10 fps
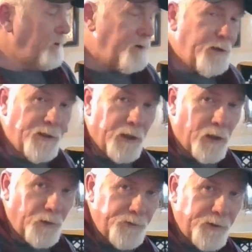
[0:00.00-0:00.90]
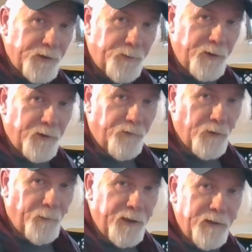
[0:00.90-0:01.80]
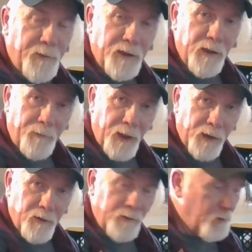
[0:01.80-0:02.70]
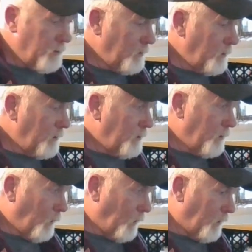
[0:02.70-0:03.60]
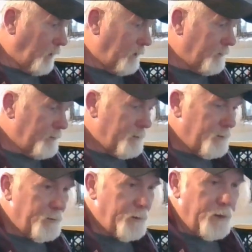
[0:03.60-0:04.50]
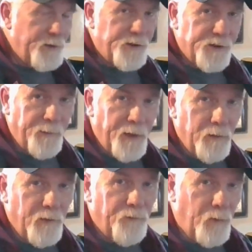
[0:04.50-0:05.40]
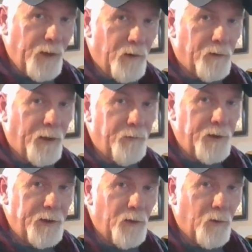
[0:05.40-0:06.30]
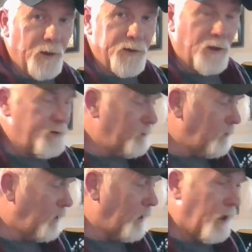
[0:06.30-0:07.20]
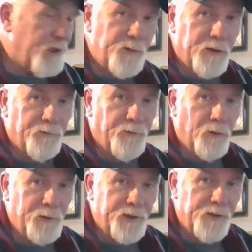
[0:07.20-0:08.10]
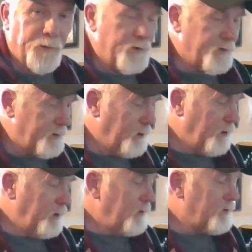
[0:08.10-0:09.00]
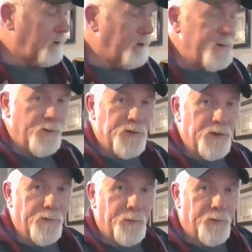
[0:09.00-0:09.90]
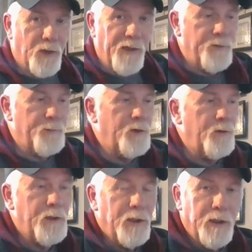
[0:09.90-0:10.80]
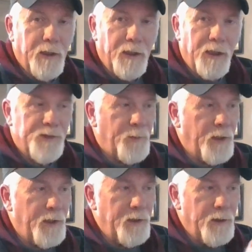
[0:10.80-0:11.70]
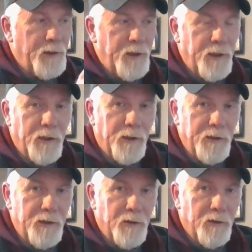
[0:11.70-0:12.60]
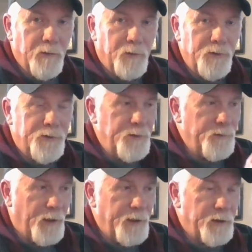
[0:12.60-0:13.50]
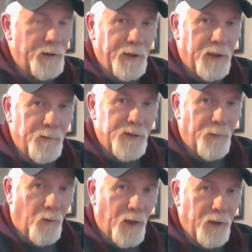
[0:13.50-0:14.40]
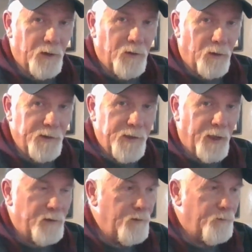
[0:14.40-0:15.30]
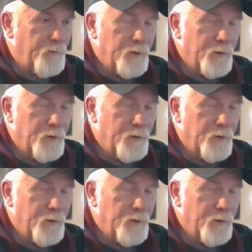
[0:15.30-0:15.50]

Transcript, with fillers: you need to get close to the speaker for the mic to pick up better, or it's just a matter of, well, I really don't want to talk too long on speakerphone with this person, so let me switch over to private mode, and that's by hitting on the Bluetooth icon that comes up while the call is active,